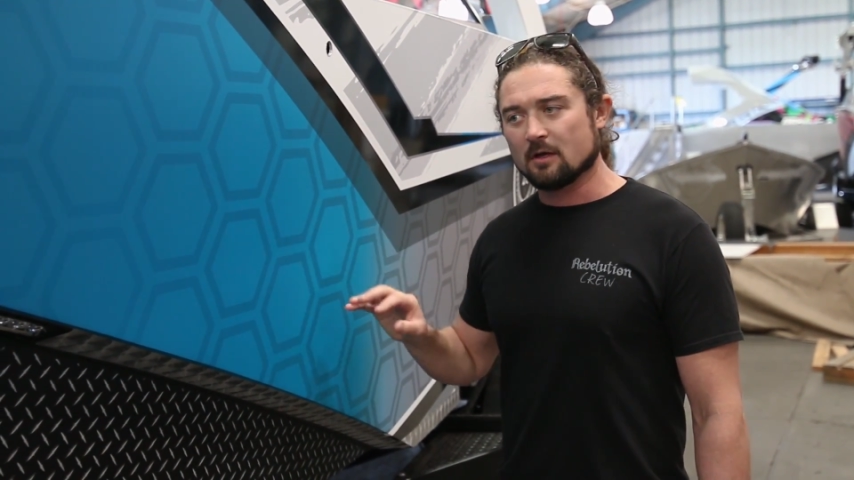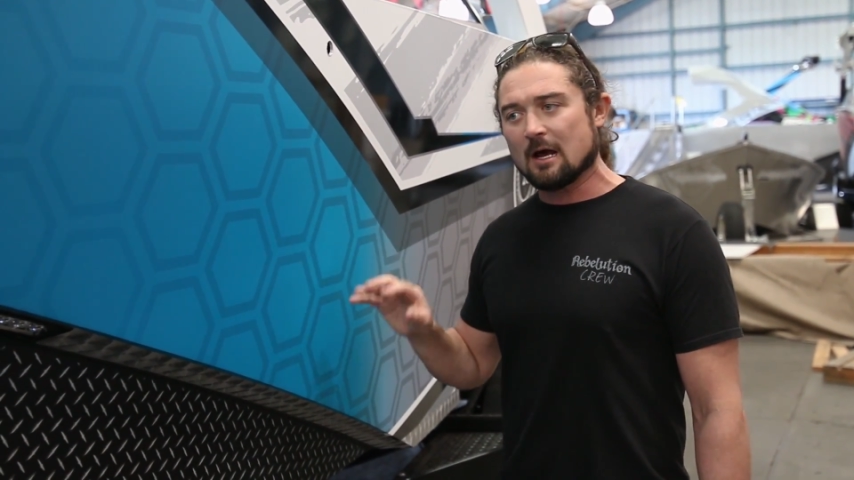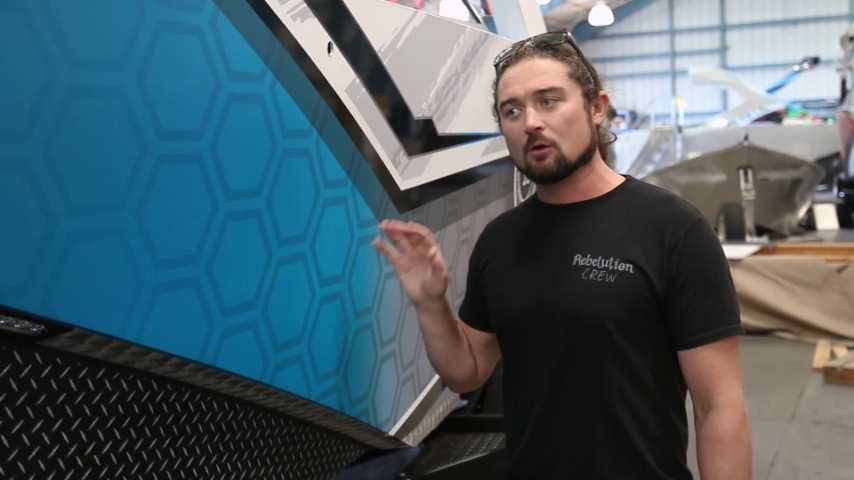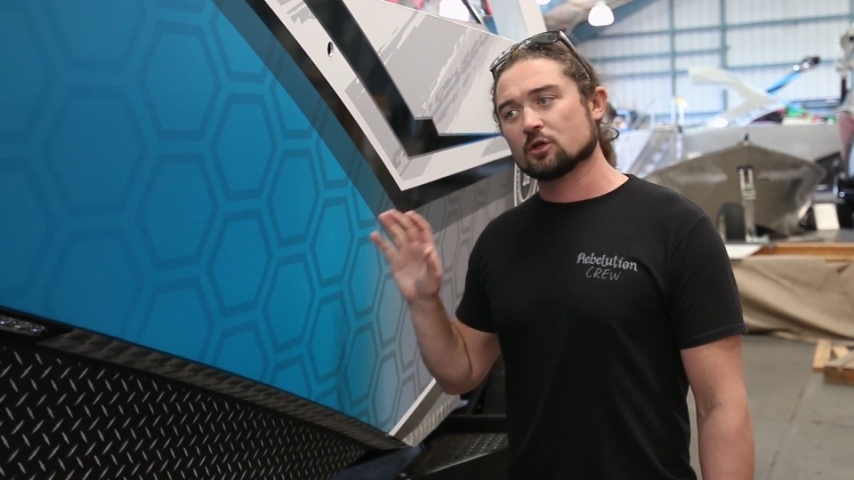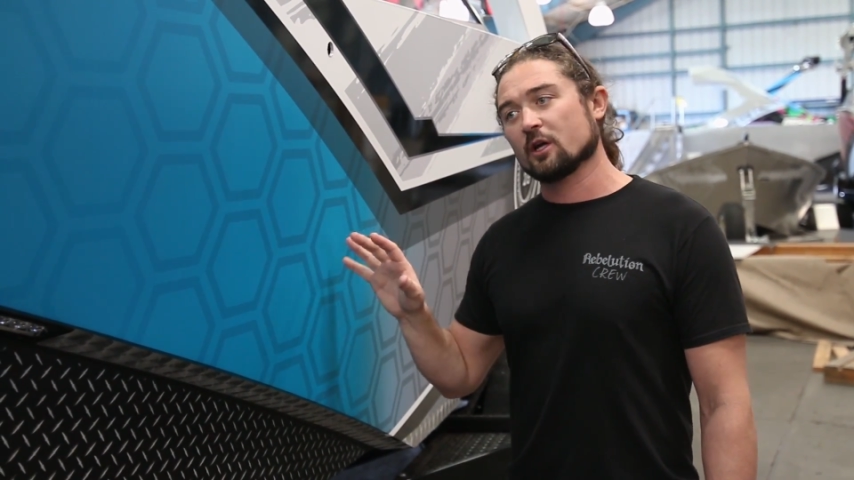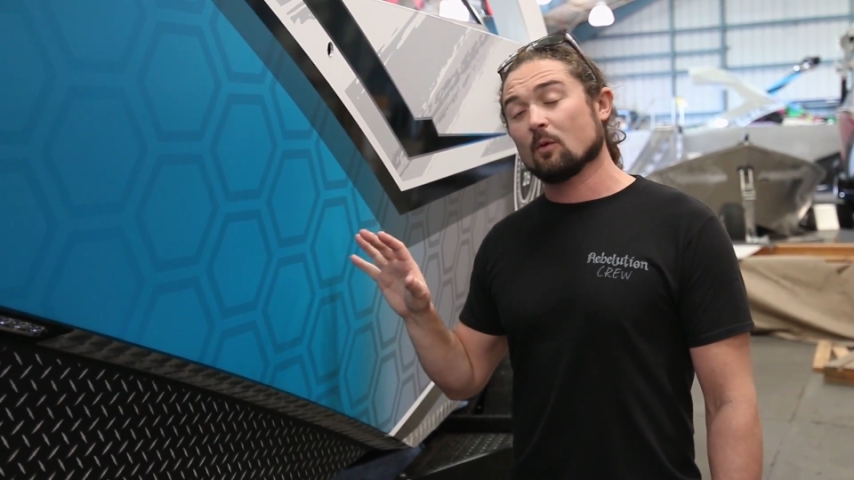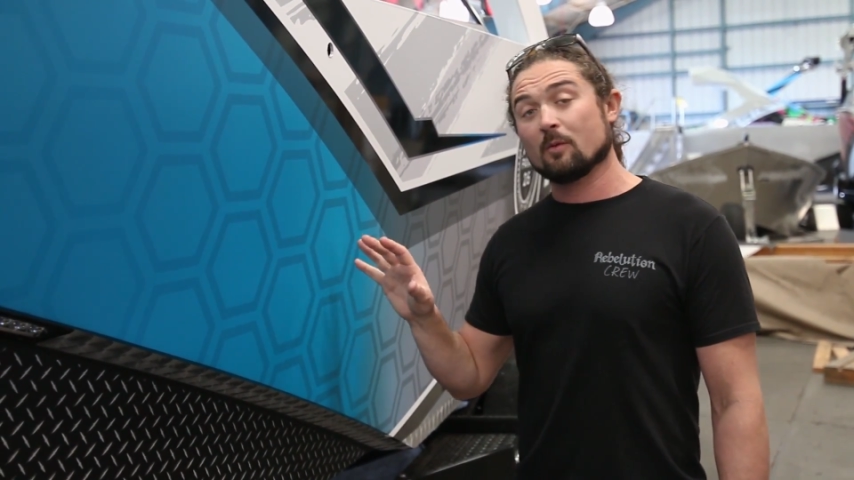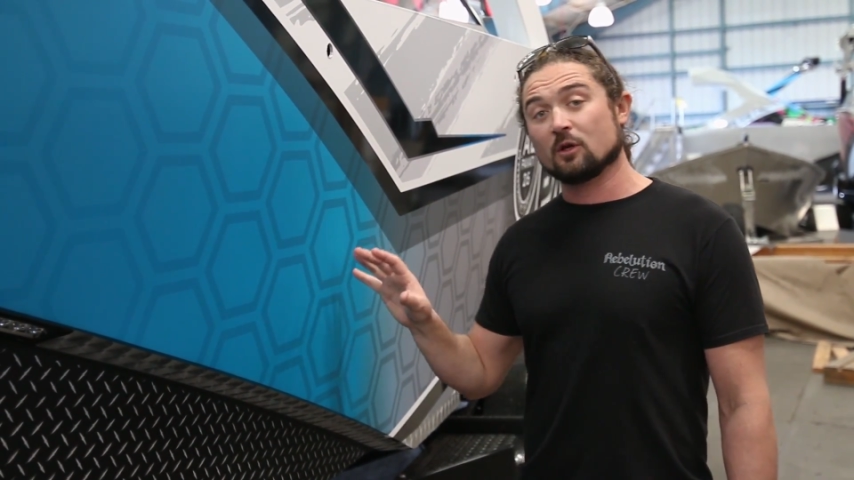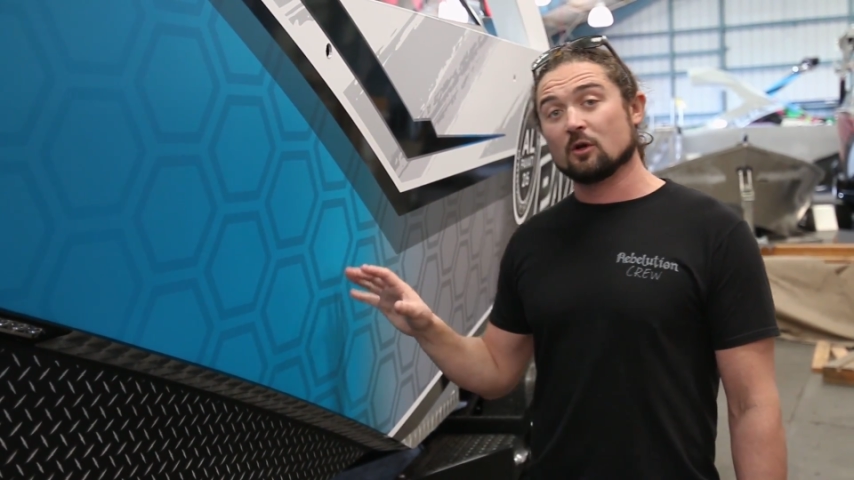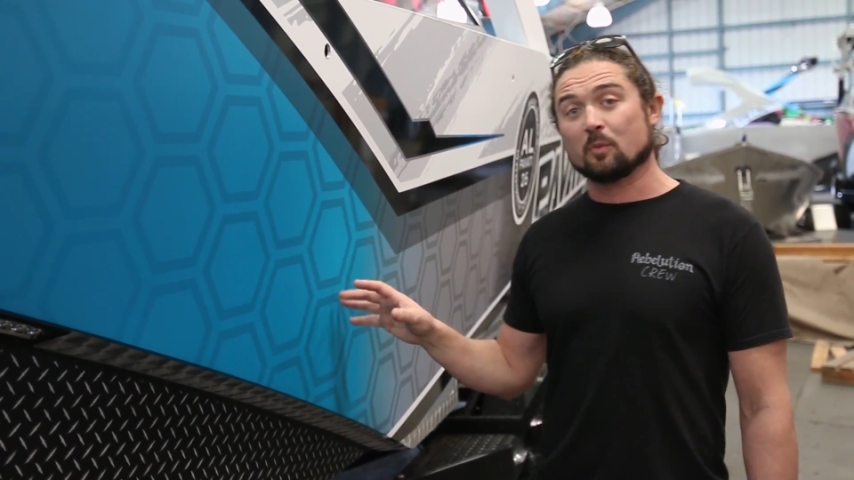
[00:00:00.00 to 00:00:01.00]
Now I'll show you what
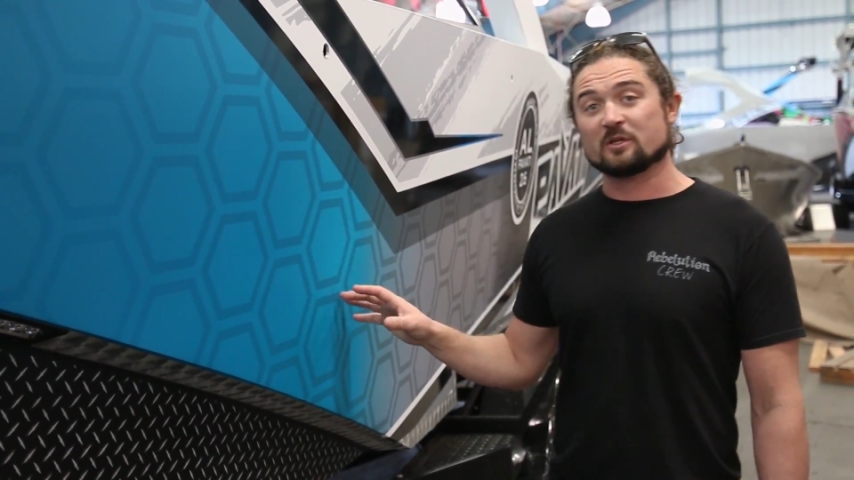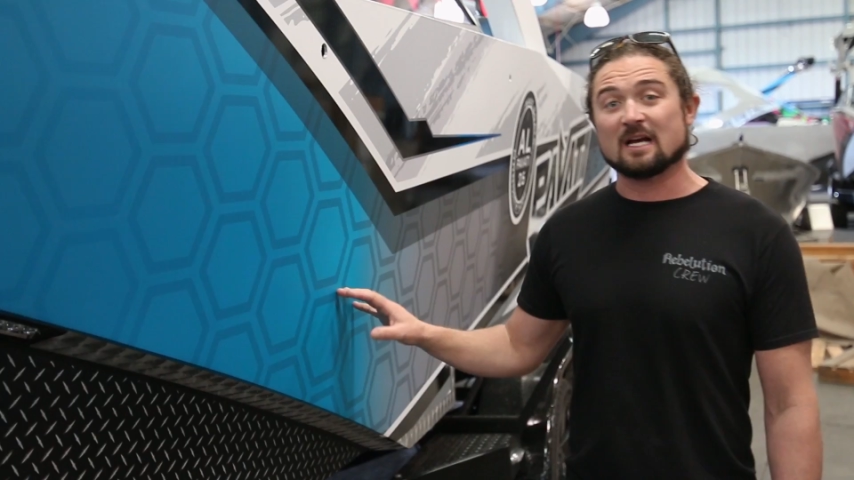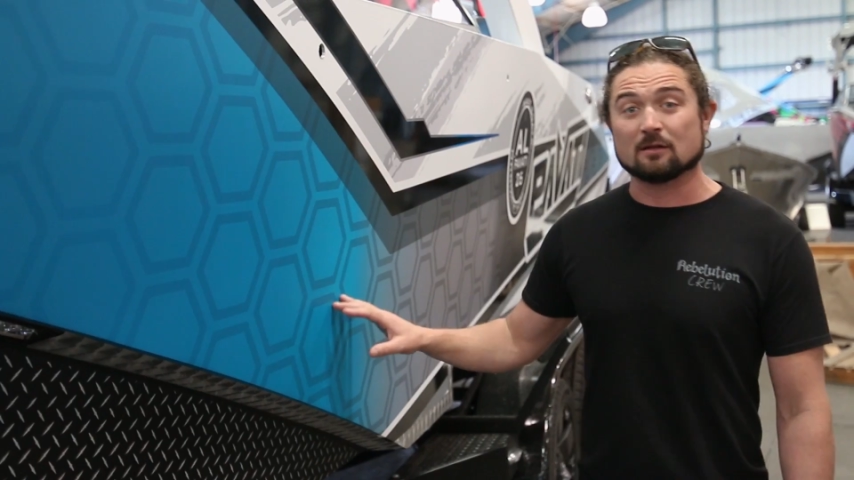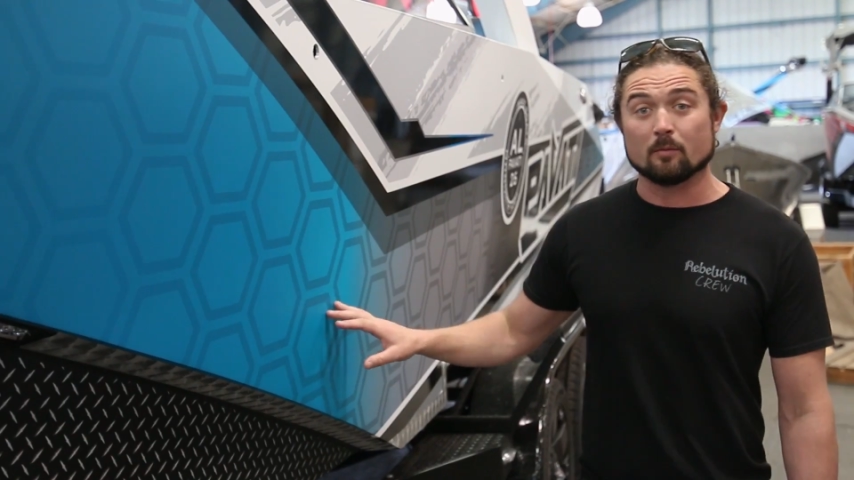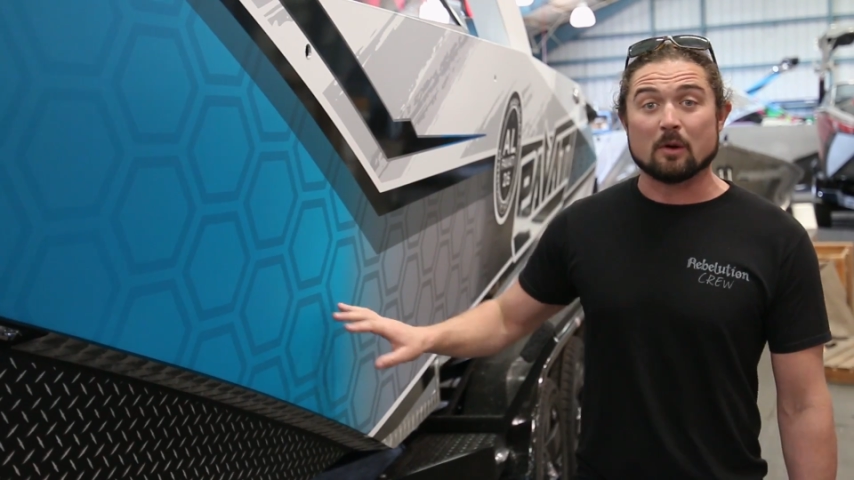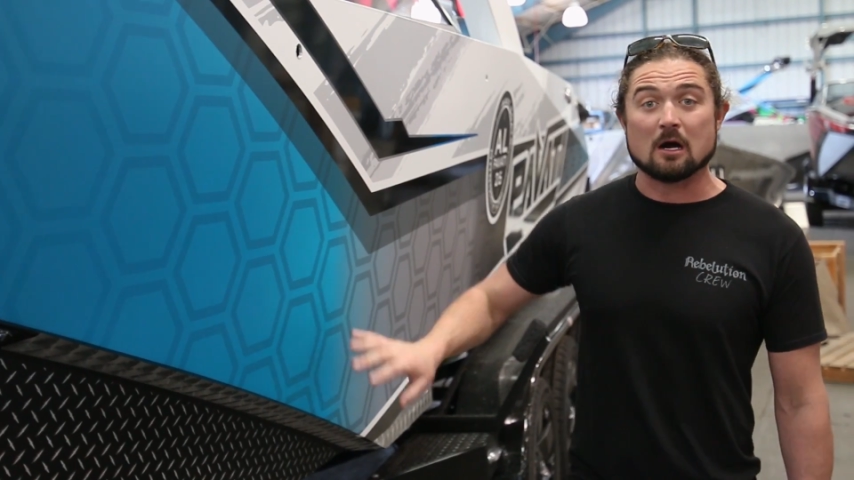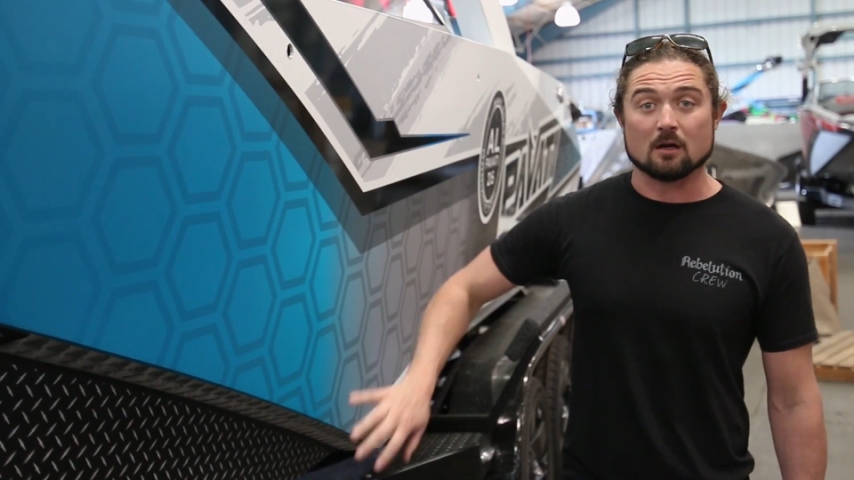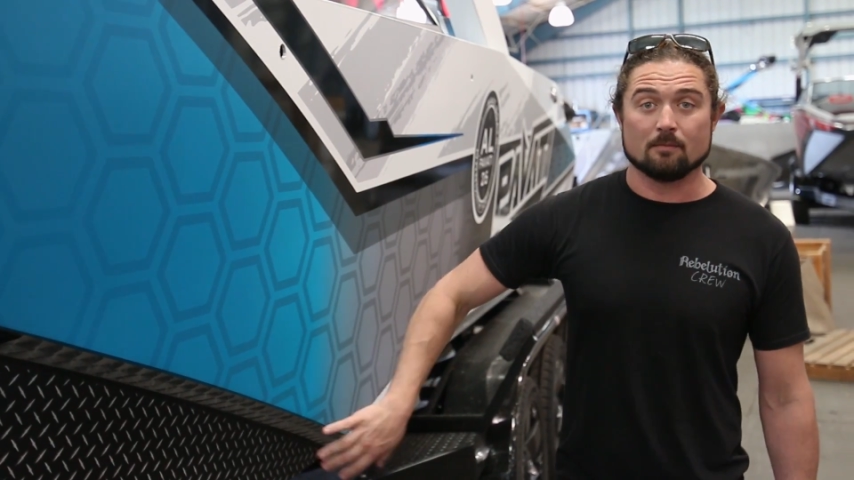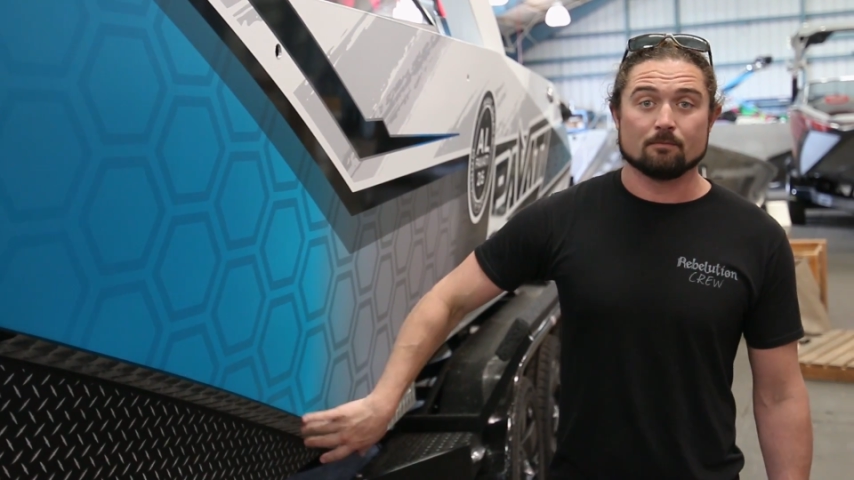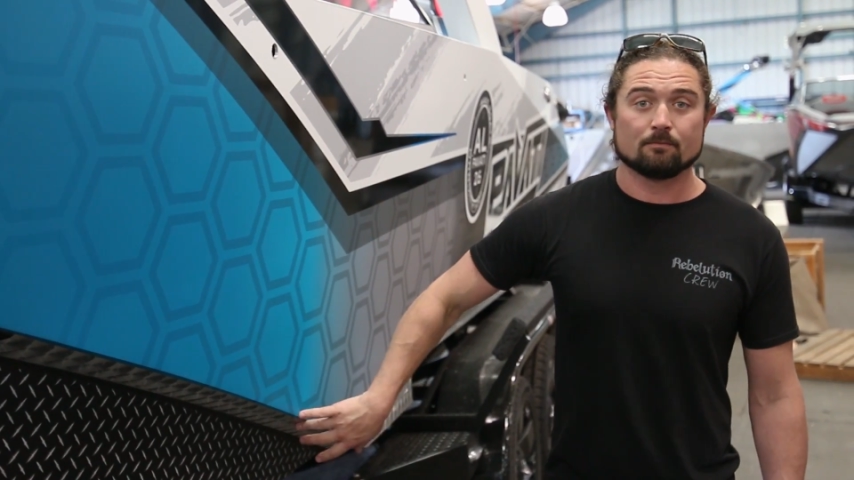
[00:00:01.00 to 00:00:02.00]
we do to protect the
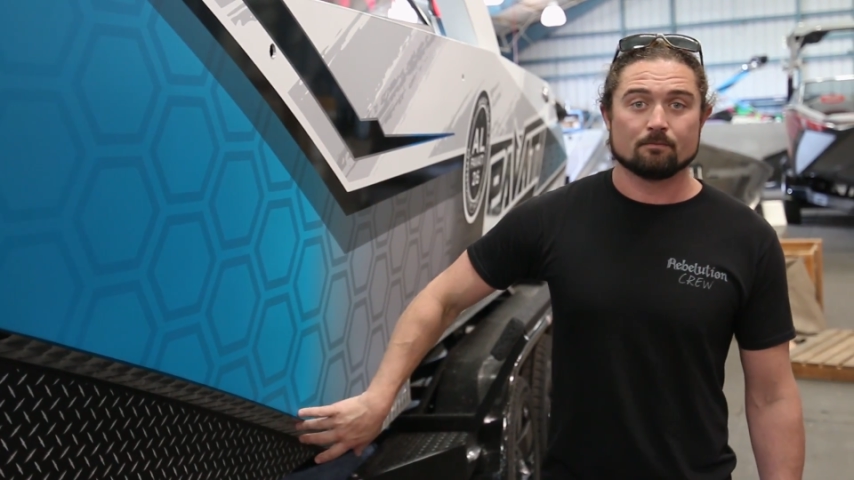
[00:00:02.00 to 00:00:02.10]
bottom.